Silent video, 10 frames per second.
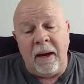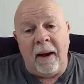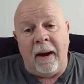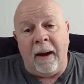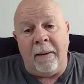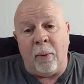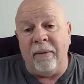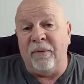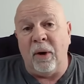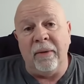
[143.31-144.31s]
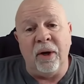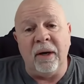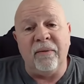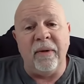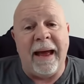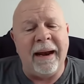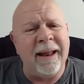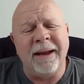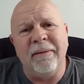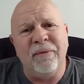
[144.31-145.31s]
or if you're on the hook for that,
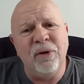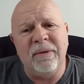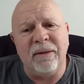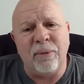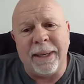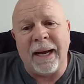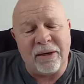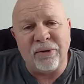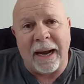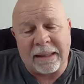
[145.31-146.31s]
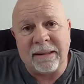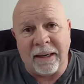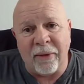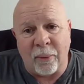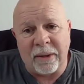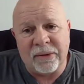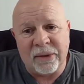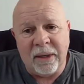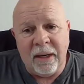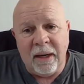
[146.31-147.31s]
like if you did 3 contracts, in other words,
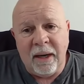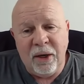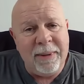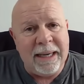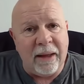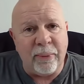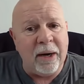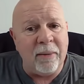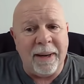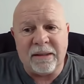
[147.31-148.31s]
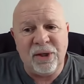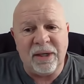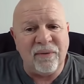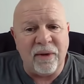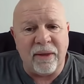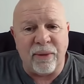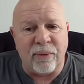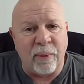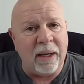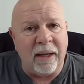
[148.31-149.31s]
you'd be down $300 just for the
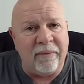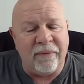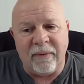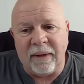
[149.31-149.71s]
thrill of